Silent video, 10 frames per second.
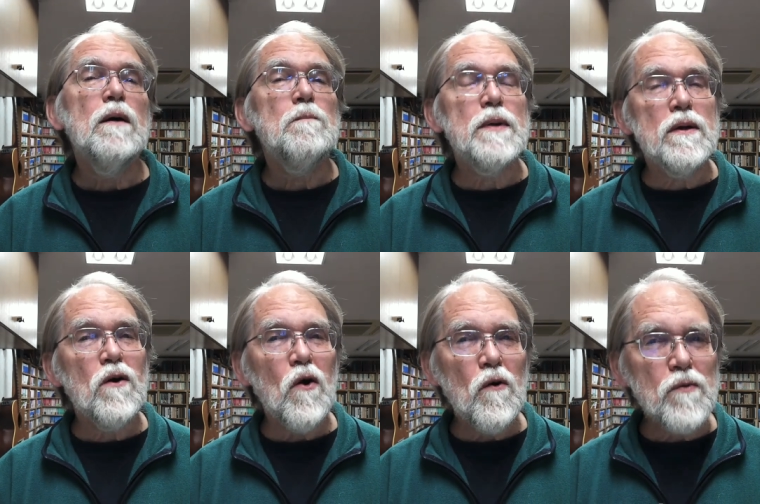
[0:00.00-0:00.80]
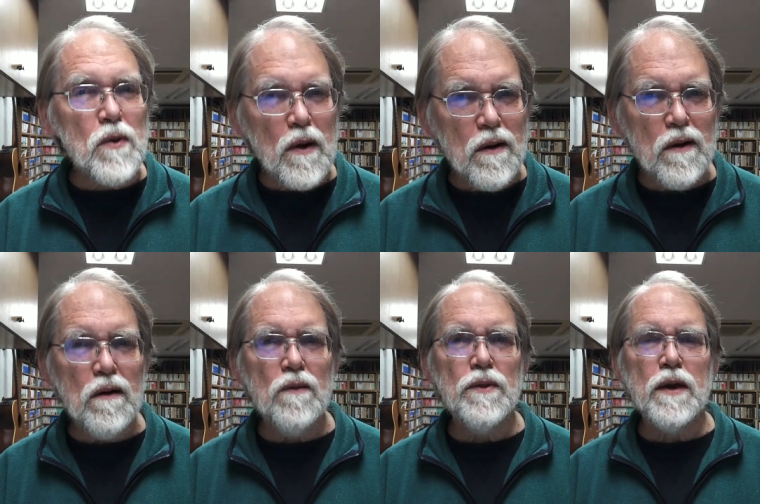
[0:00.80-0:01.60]
But
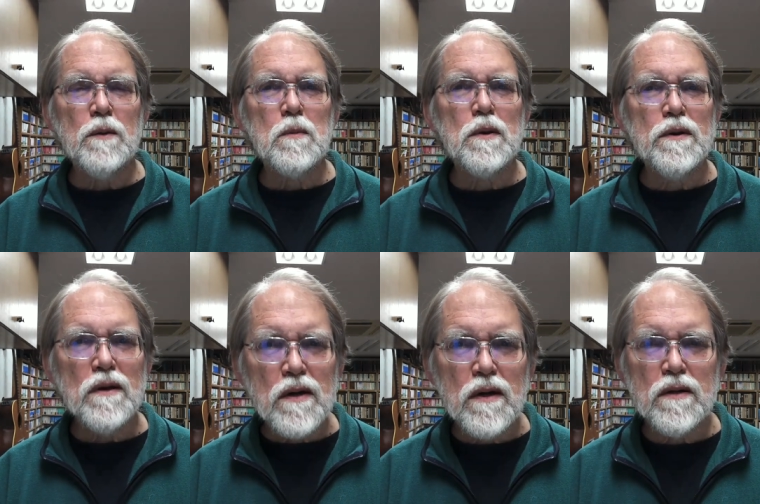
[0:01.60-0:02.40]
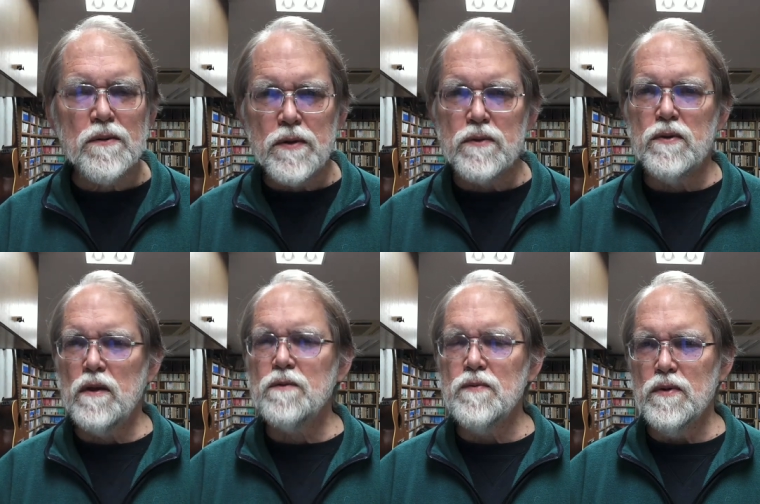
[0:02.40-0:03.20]
overall, they were not a
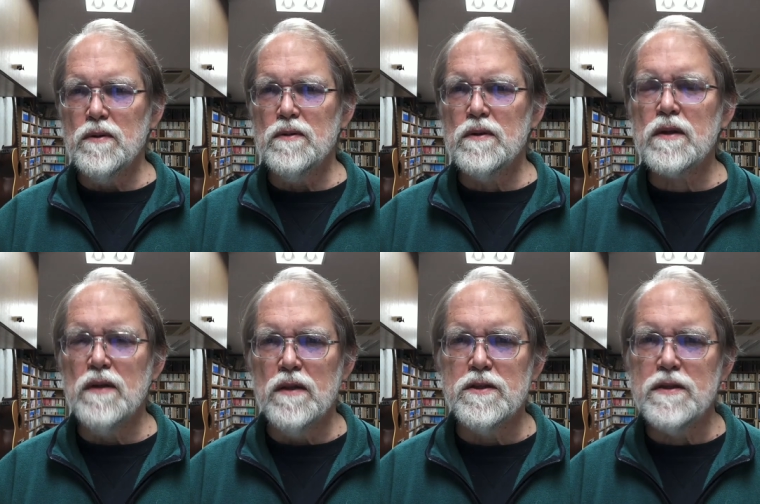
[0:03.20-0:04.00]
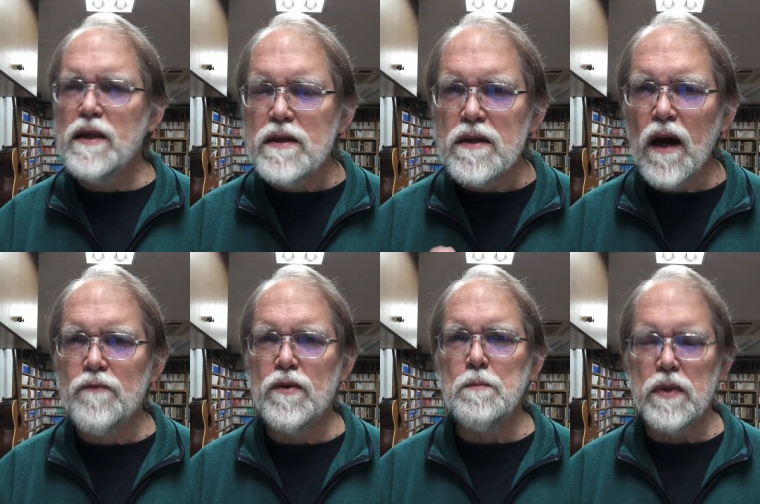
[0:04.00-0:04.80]
successful technology. They did
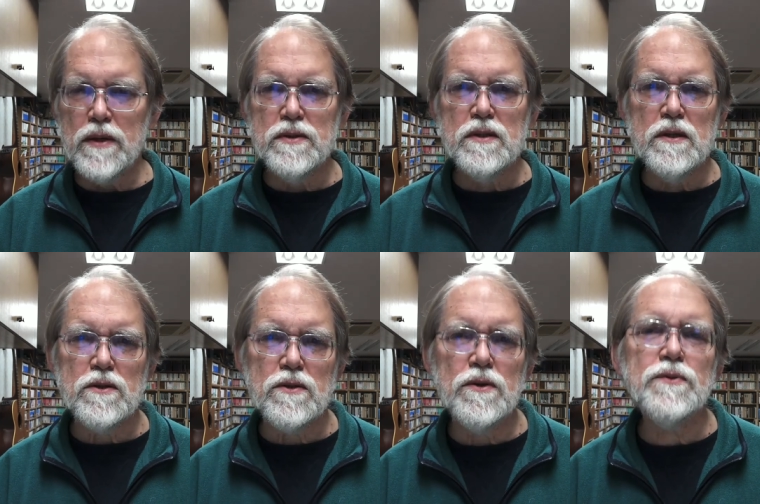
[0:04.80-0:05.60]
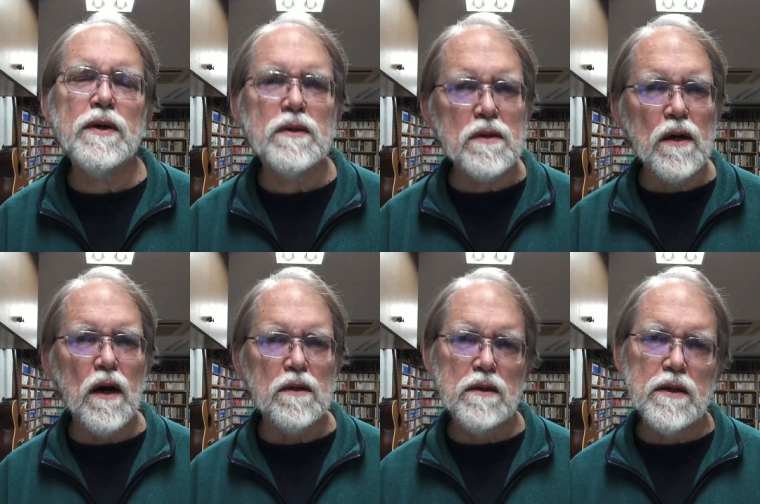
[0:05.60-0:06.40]
not replace teachers. They did
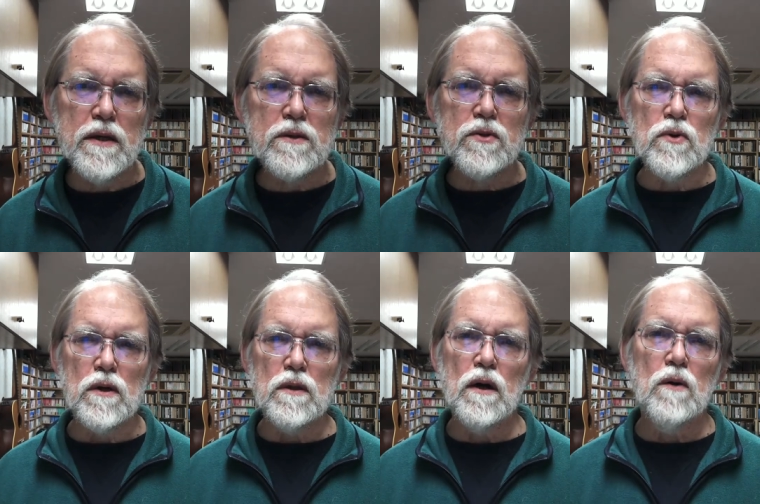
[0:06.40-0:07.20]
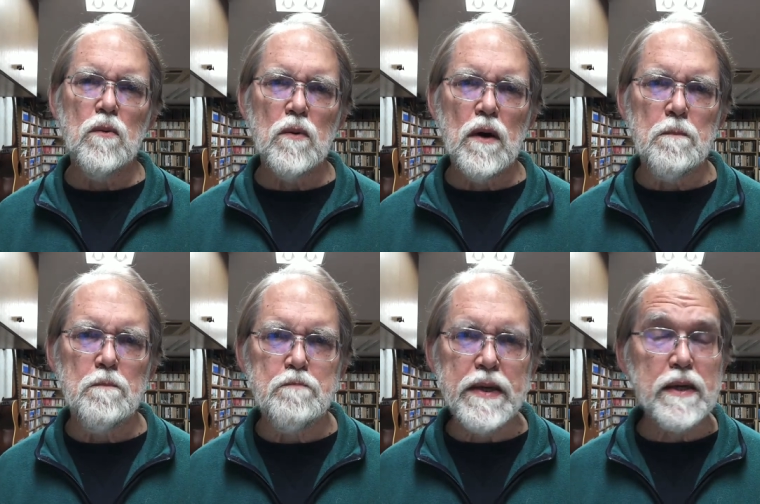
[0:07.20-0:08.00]
not lead to a
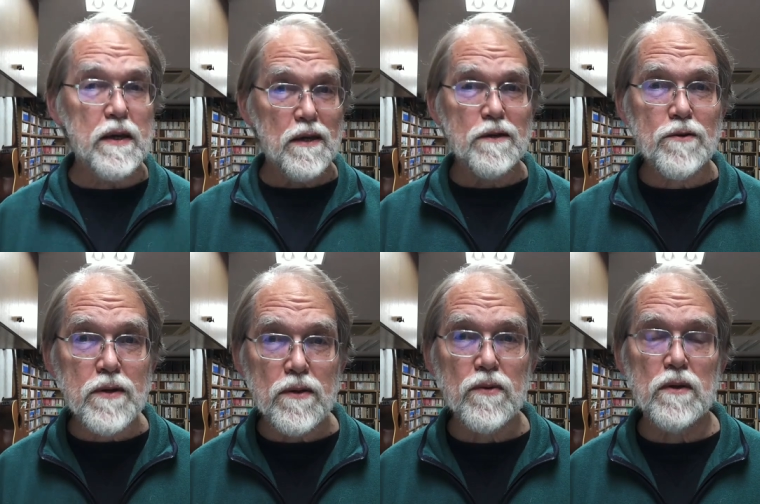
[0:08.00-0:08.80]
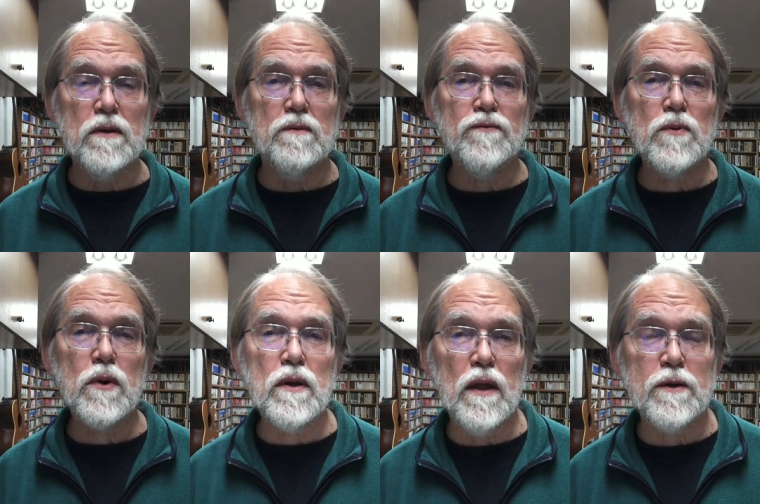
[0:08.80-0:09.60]
big increase in
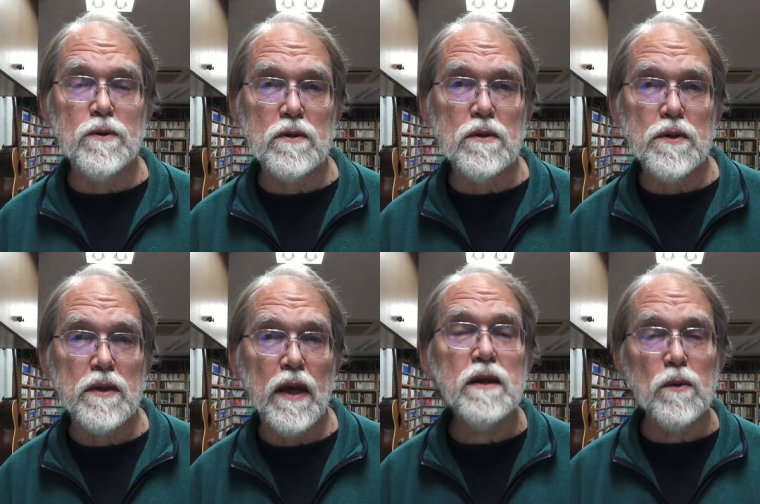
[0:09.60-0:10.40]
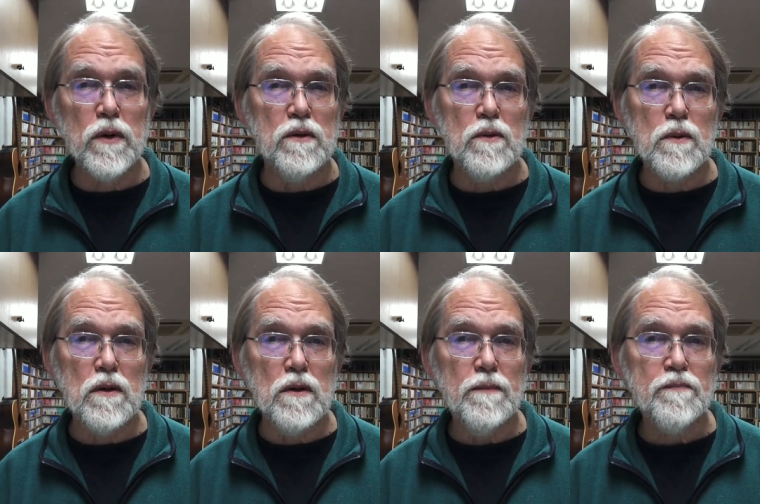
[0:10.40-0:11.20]
foreign language learning anywhere in the world.